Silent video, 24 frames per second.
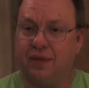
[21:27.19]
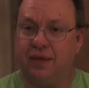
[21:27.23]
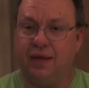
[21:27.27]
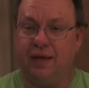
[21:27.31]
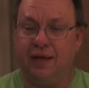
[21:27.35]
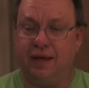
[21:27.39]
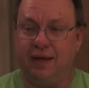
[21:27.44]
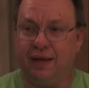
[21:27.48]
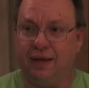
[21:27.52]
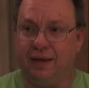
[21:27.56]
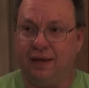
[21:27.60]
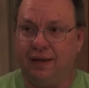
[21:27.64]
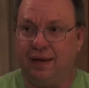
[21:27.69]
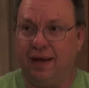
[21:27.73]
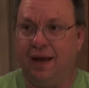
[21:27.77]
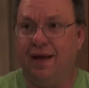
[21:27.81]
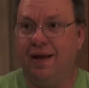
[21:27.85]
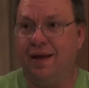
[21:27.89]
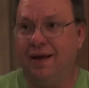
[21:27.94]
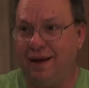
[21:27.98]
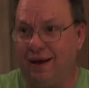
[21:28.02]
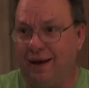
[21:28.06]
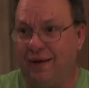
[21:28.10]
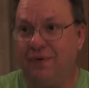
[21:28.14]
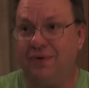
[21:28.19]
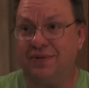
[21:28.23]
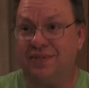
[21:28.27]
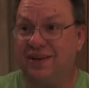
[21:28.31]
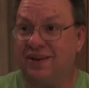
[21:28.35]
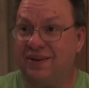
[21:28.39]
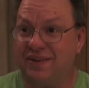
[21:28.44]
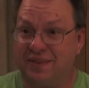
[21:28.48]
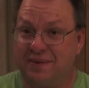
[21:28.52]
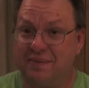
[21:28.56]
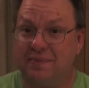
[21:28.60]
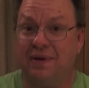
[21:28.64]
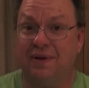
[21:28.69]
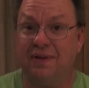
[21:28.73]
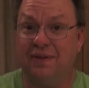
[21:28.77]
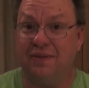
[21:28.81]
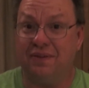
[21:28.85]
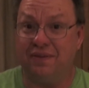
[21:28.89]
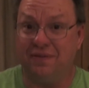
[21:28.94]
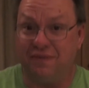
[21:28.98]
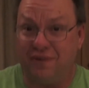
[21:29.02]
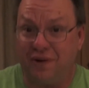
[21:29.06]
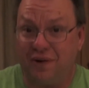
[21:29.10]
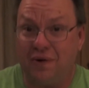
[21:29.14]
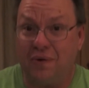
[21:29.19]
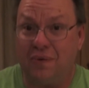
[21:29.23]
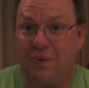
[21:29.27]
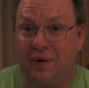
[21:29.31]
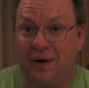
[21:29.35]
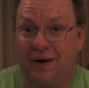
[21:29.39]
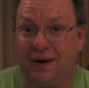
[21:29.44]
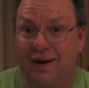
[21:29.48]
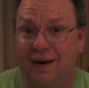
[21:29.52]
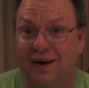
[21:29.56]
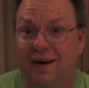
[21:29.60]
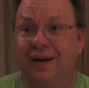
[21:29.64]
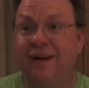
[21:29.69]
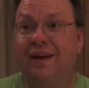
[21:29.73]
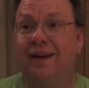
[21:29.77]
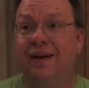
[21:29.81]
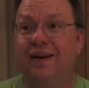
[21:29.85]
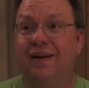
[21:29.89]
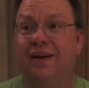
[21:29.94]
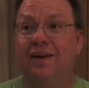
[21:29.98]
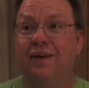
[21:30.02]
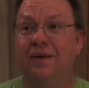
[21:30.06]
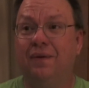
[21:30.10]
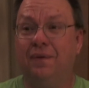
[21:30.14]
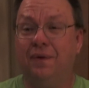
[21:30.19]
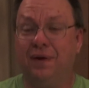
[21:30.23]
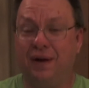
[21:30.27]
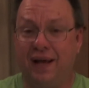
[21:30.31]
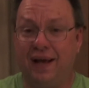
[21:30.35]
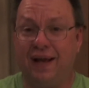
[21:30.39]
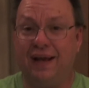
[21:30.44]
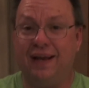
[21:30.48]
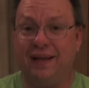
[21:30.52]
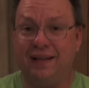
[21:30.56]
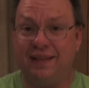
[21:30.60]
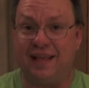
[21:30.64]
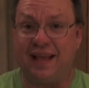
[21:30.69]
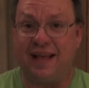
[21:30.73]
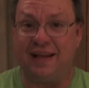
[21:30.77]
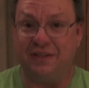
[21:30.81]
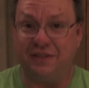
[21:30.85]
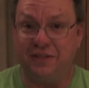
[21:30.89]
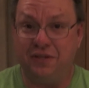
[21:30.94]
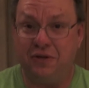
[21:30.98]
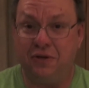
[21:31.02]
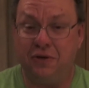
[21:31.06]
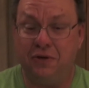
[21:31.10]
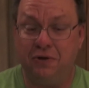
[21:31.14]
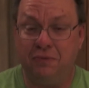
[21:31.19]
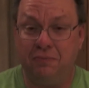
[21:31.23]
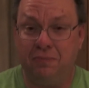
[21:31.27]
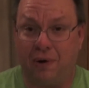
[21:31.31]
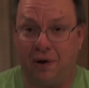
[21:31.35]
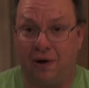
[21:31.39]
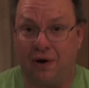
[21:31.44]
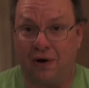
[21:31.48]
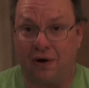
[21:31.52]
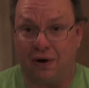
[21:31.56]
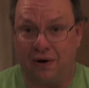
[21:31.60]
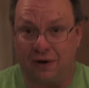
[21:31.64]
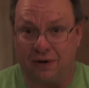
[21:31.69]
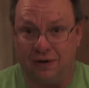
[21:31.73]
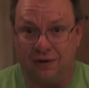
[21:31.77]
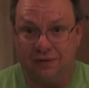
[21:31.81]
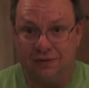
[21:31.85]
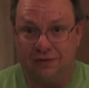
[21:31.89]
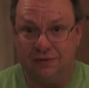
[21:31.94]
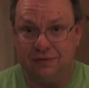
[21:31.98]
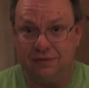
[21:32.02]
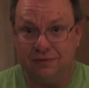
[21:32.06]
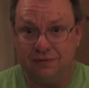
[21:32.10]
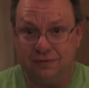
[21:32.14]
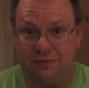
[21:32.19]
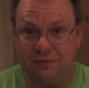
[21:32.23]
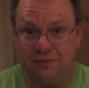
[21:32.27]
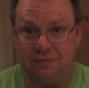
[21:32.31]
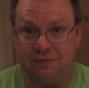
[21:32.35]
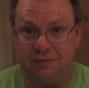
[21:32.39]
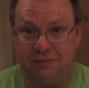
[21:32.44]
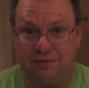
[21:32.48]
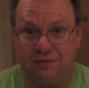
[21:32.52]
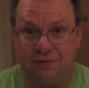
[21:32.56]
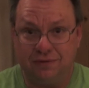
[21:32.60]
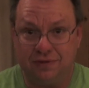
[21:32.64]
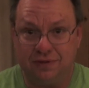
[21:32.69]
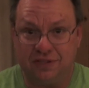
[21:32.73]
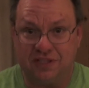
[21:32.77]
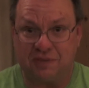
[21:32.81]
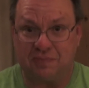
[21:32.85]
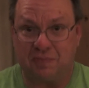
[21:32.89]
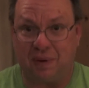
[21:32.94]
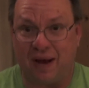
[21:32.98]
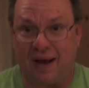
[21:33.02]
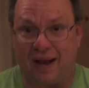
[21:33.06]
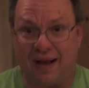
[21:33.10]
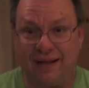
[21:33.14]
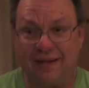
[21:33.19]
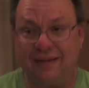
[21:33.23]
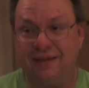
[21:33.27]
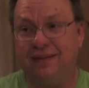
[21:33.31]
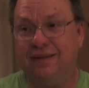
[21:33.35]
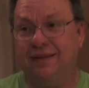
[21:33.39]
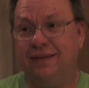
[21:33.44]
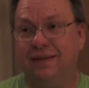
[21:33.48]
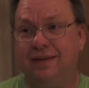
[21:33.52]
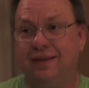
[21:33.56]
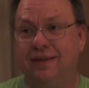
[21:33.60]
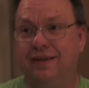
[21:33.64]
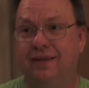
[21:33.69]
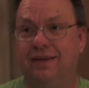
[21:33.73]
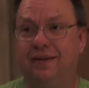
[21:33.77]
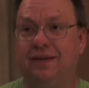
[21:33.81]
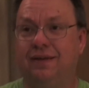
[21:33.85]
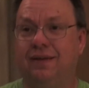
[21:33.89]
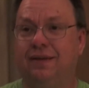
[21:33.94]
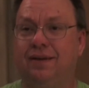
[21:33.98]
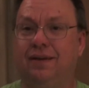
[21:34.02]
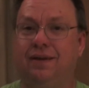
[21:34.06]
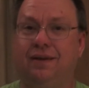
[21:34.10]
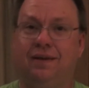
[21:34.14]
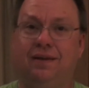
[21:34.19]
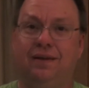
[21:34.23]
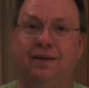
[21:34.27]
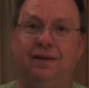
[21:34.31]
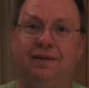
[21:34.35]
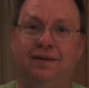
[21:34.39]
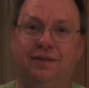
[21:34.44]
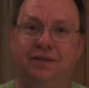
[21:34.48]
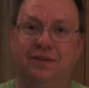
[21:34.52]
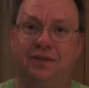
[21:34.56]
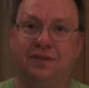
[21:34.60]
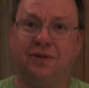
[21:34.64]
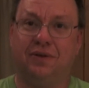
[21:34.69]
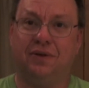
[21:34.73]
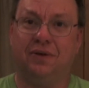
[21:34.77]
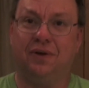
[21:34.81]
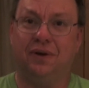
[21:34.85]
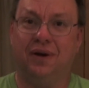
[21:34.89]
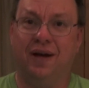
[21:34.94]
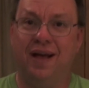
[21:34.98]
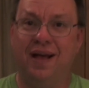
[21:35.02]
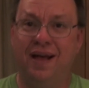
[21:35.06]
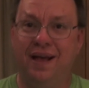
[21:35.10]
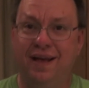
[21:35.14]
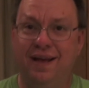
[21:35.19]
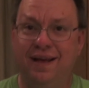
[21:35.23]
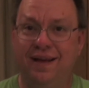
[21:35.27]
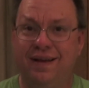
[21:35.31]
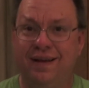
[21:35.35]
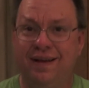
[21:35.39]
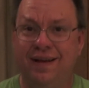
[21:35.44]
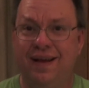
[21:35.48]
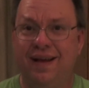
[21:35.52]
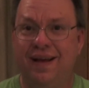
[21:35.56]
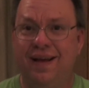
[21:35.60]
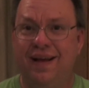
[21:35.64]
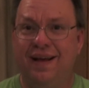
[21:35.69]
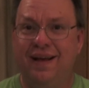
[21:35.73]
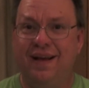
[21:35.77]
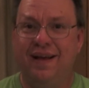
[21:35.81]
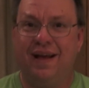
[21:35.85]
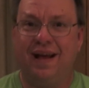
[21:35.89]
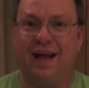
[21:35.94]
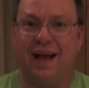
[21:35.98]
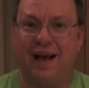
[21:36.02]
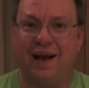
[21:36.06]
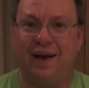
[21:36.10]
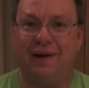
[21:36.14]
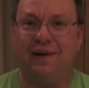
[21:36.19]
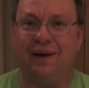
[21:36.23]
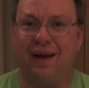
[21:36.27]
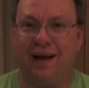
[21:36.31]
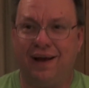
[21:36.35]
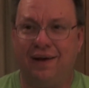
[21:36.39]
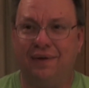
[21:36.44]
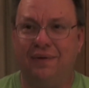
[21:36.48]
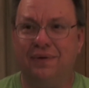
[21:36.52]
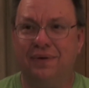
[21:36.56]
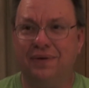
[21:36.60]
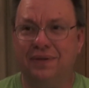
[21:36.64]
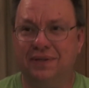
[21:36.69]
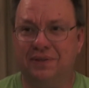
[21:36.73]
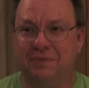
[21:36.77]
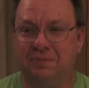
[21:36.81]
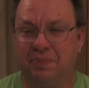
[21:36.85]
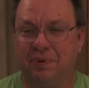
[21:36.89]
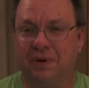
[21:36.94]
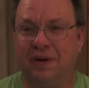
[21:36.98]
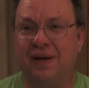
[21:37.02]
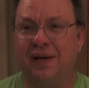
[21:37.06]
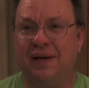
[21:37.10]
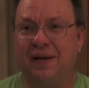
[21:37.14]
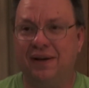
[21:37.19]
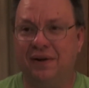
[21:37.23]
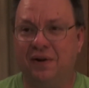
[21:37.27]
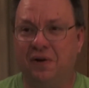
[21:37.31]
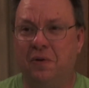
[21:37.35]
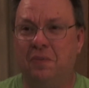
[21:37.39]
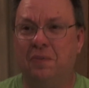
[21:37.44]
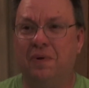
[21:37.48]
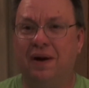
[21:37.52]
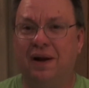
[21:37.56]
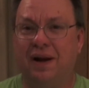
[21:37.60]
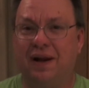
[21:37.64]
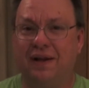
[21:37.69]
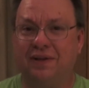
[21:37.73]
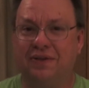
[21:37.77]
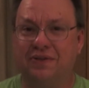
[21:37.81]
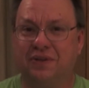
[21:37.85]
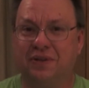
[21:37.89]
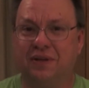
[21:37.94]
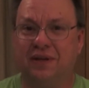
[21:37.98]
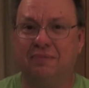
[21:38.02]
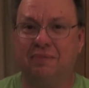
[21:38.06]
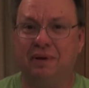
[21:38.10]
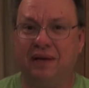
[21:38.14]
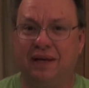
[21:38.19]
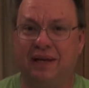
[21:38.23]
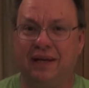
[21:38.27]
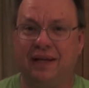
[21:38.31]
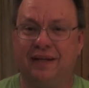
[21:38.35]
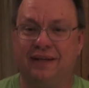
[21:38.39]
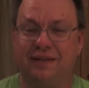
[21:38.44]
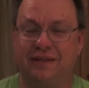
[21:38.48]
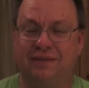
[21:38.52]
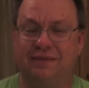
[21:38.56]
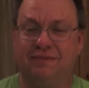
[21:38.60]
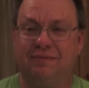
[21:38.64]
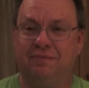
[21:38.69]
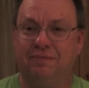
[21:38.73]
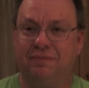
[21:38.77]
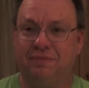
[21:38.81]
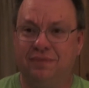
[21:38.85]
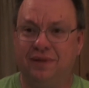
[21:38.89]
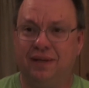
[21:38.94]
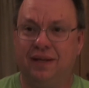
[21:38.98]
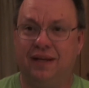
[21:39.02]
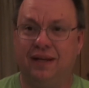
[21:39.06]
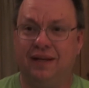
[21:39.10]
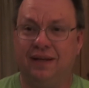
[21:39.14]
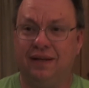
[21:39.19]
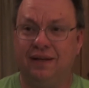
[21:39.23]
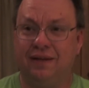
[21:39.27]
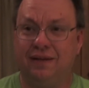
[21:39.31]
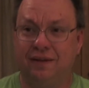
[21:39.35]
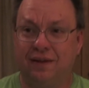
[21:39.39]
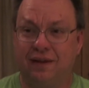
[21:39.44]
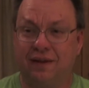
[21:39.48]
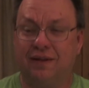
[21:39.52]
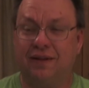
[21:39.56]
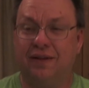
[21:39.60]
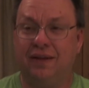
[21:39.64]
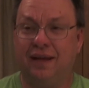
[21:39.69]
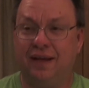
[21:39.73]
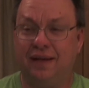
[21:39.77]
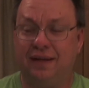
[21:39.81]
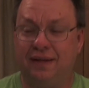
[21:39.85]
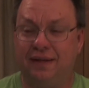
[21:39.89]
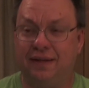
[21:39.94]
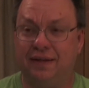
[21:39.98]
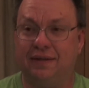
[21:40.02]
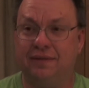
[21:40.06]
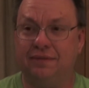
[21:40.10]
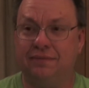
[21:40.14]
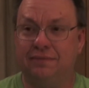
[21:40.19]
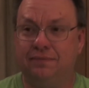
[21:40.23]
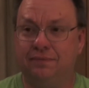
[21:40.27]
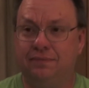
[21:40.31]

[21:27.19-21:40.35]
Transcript: And I was out in the middle of nowhere when I hit that 2-bar spot. So I was praying and hoping I was going to make it. And luckily I did.